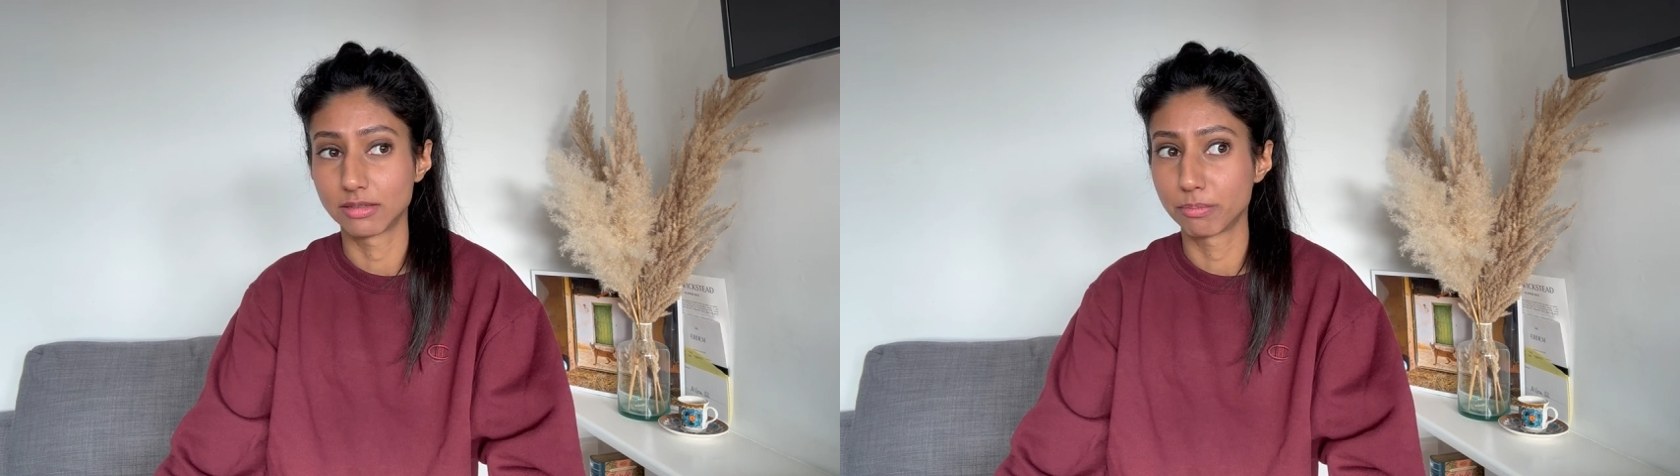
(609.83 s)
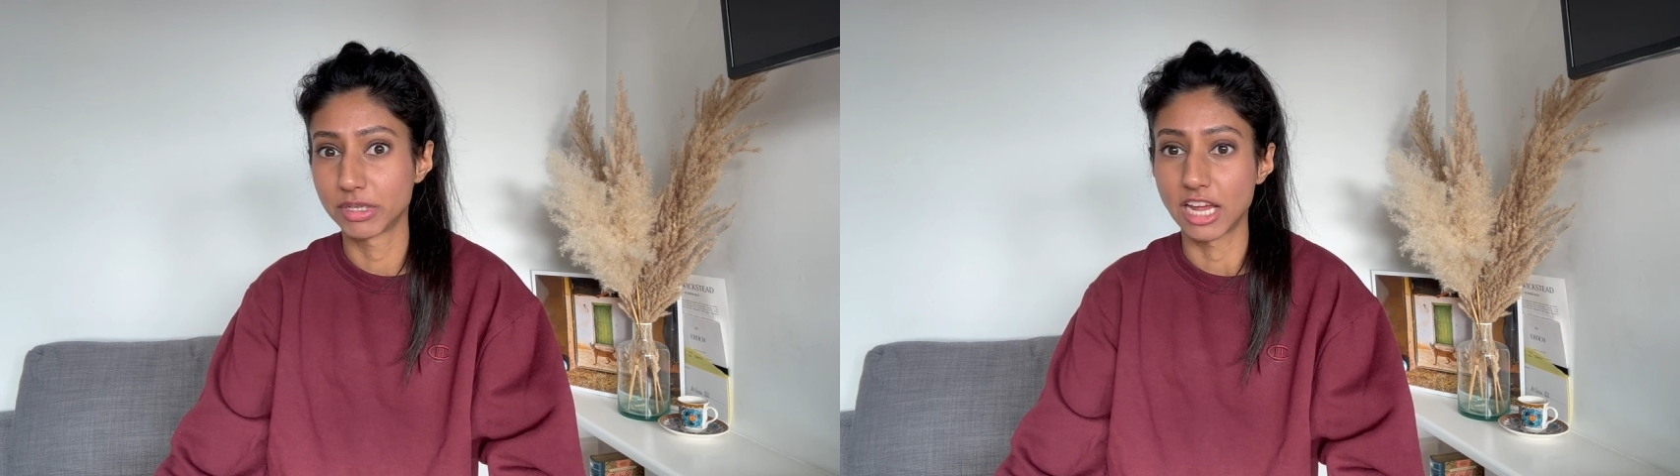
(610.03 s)

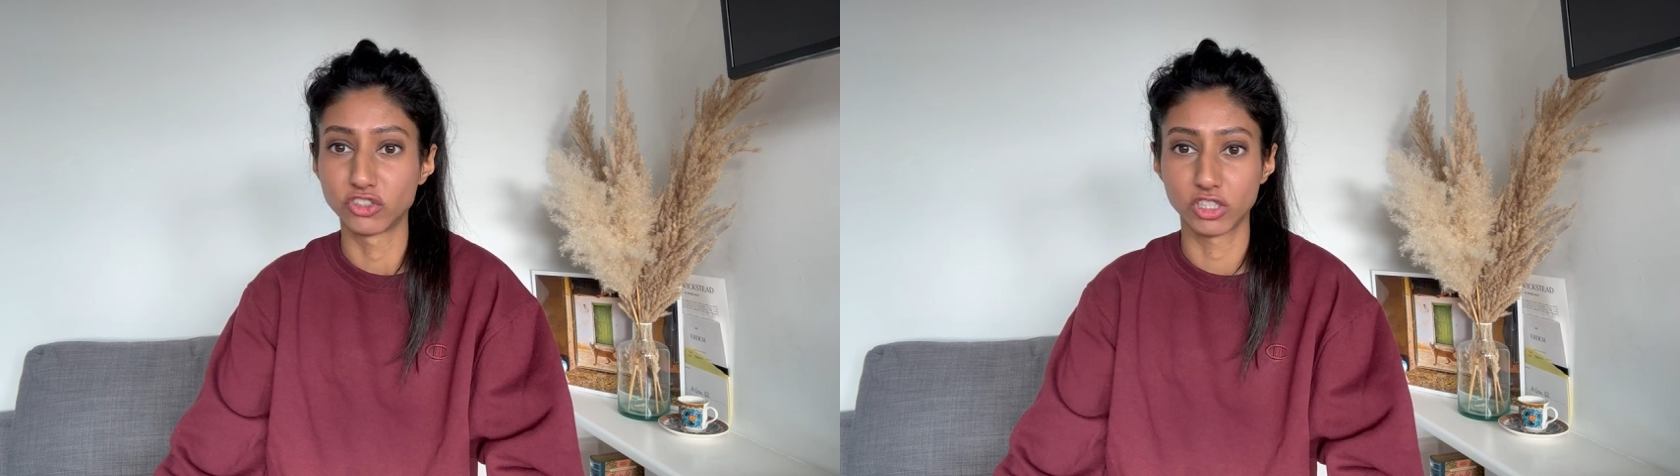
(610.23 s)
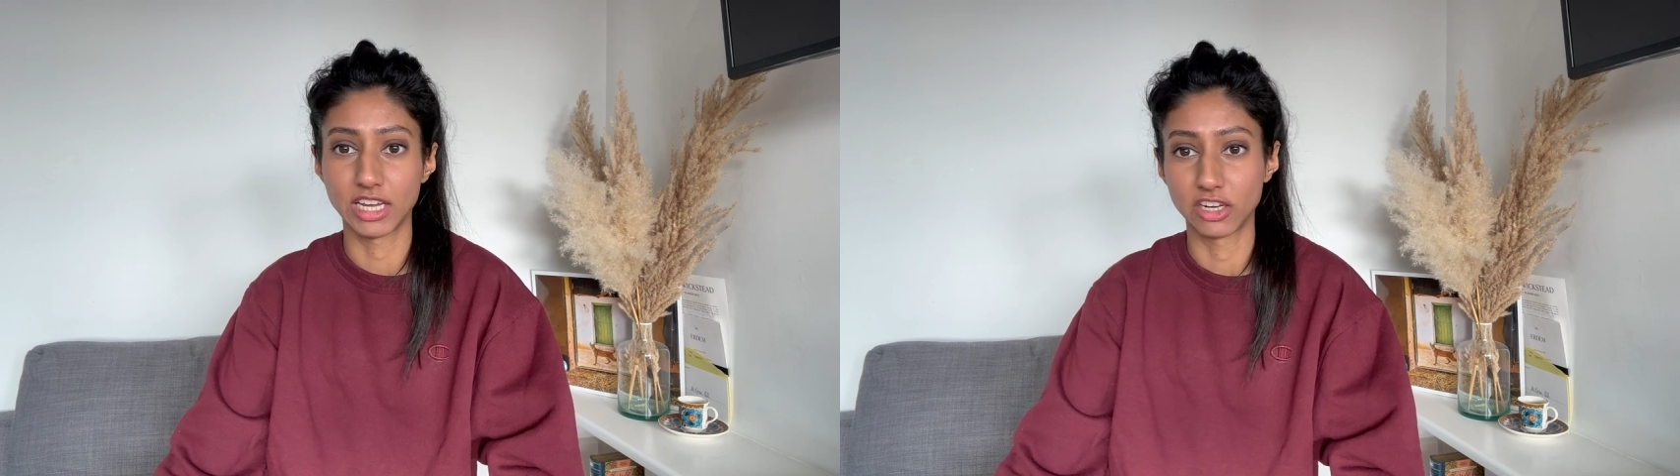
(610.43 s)

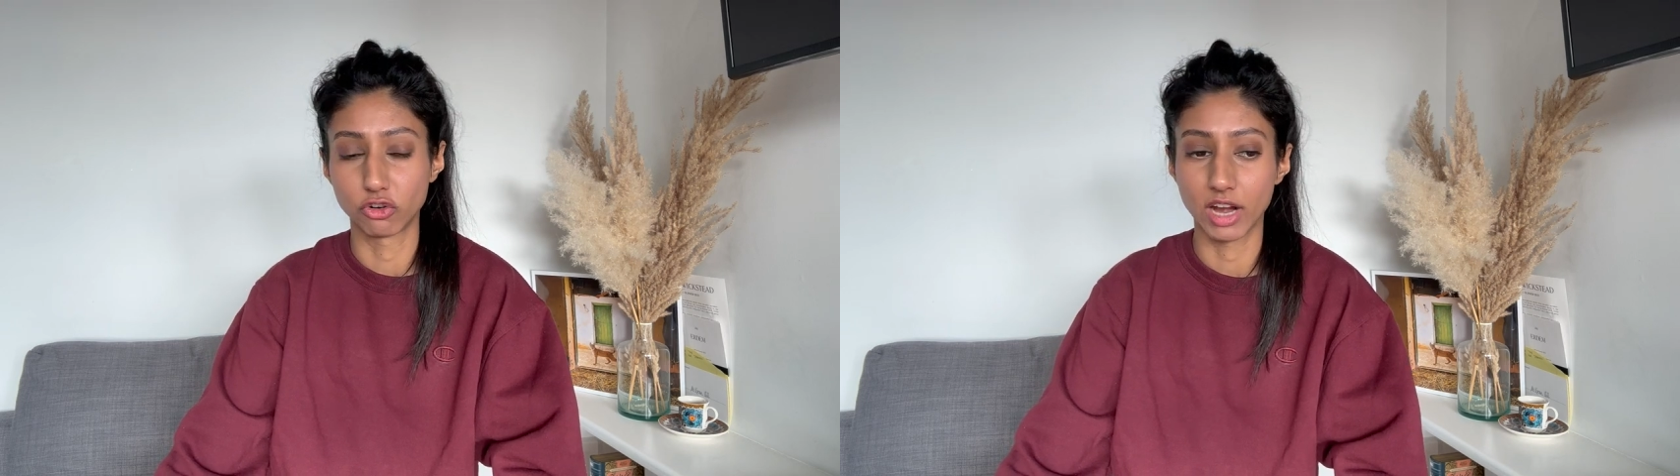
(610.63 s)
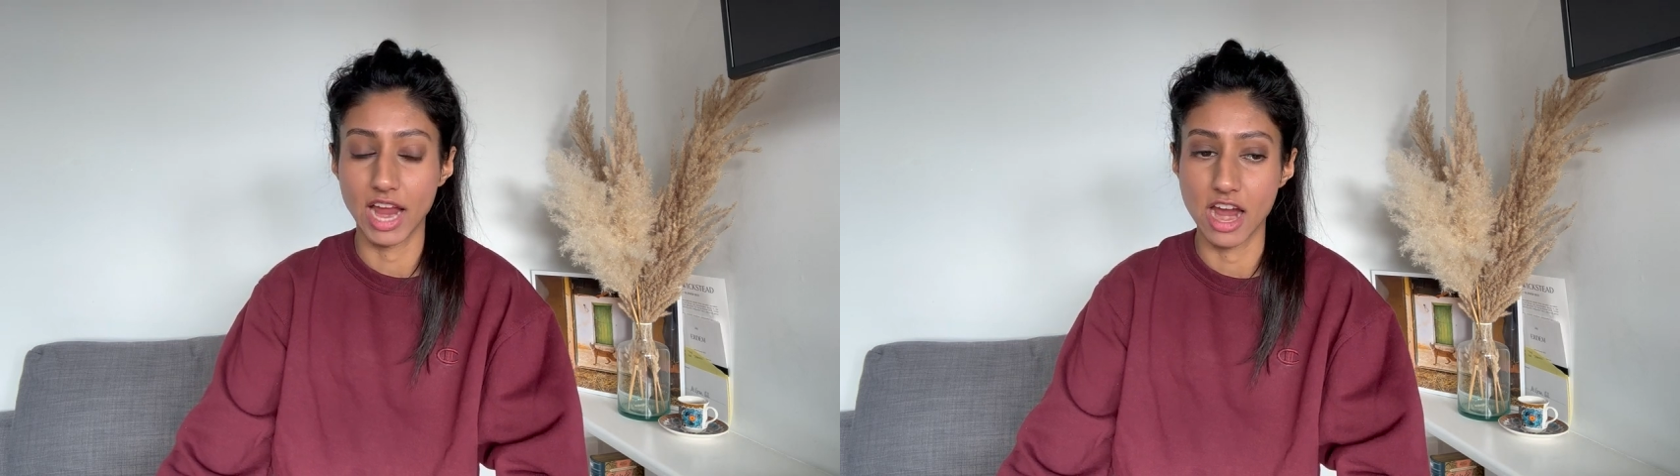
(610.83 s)
potentially getting
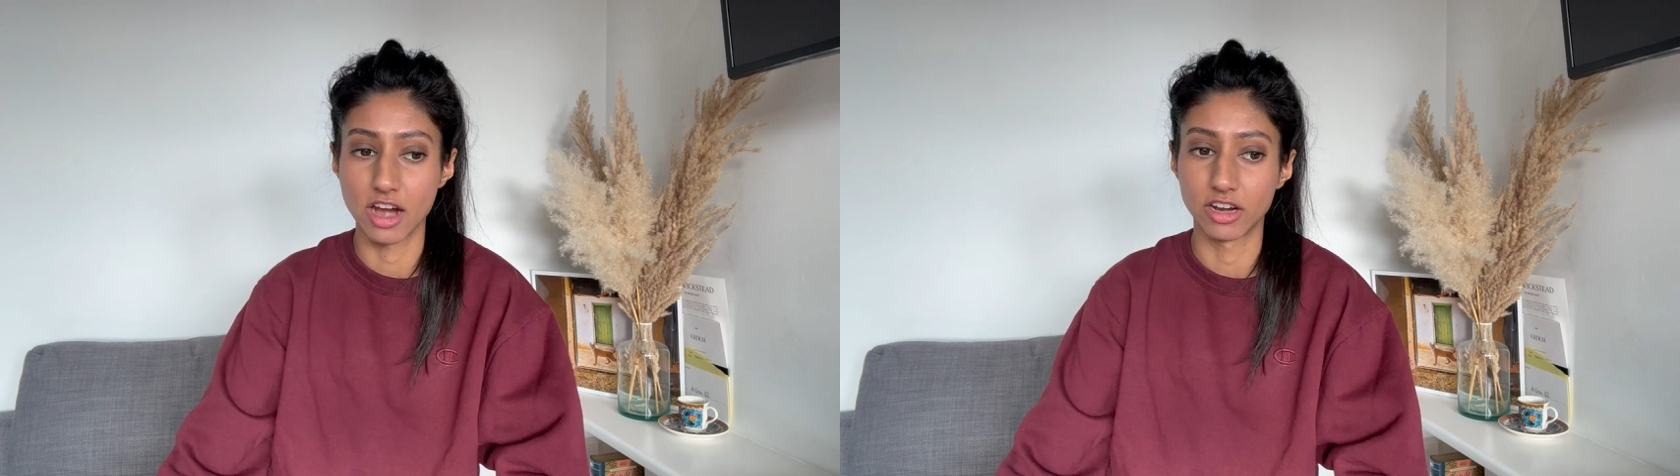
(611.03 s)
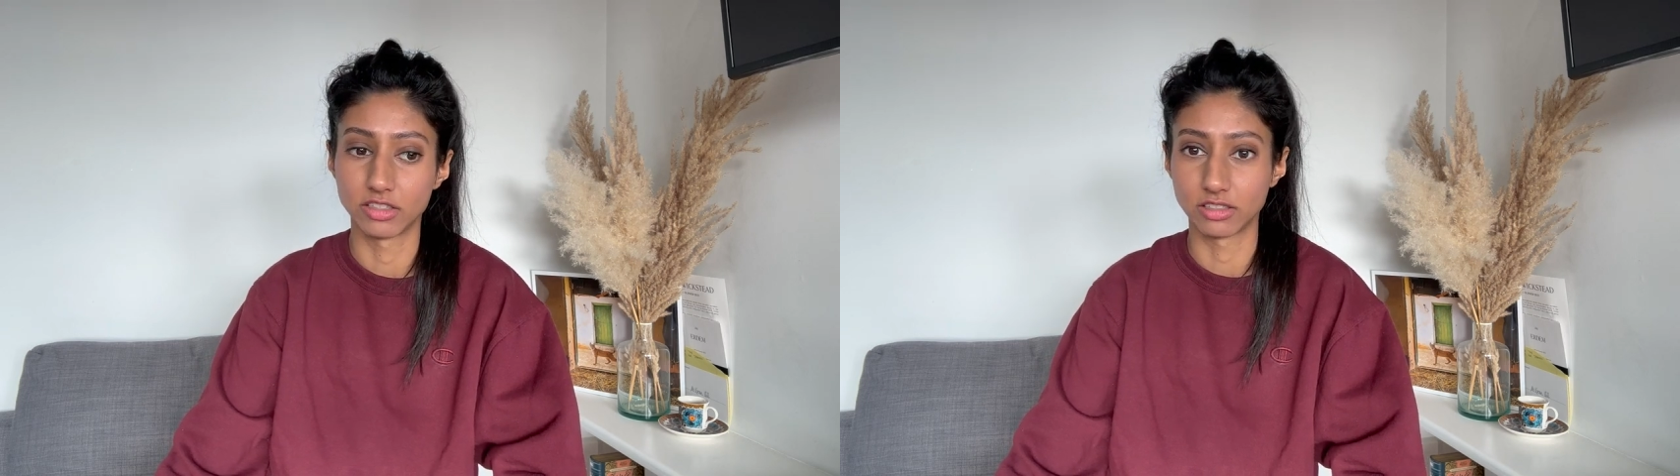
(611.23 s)
gray
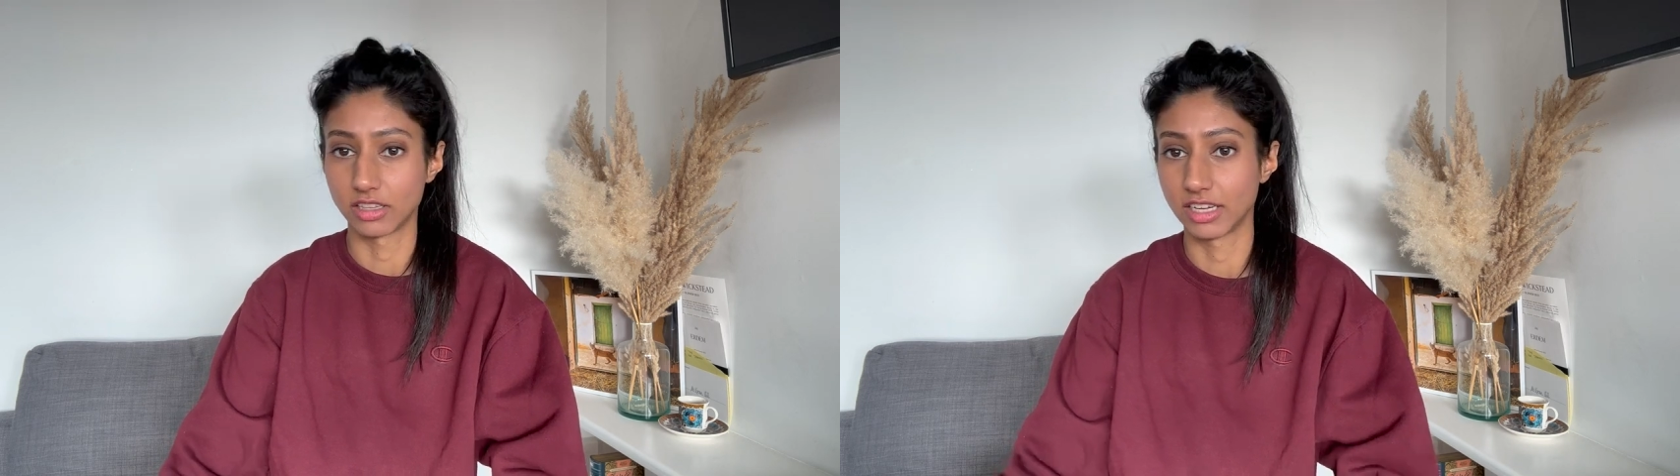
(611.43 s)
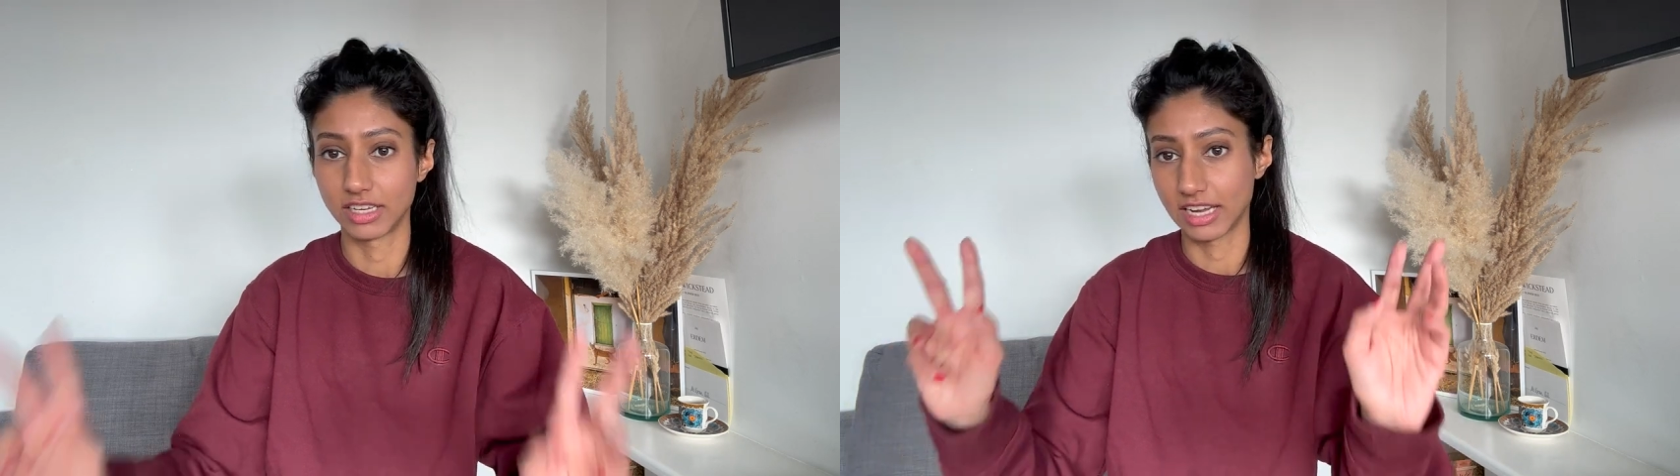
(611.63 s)
hairs and
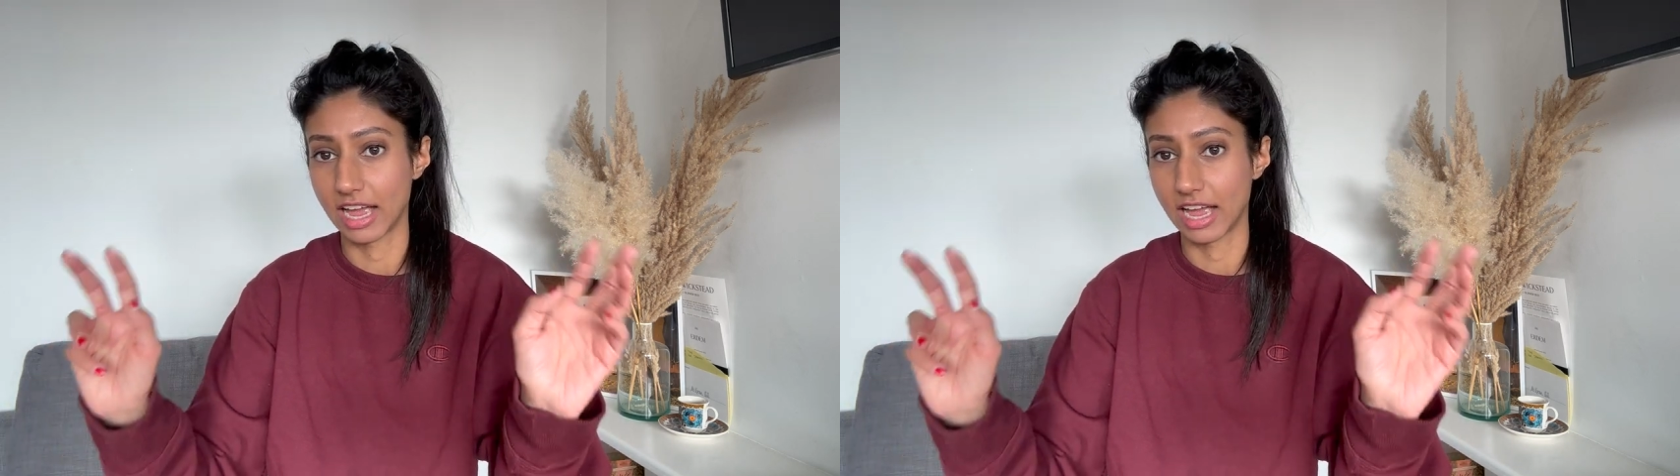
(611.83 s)
like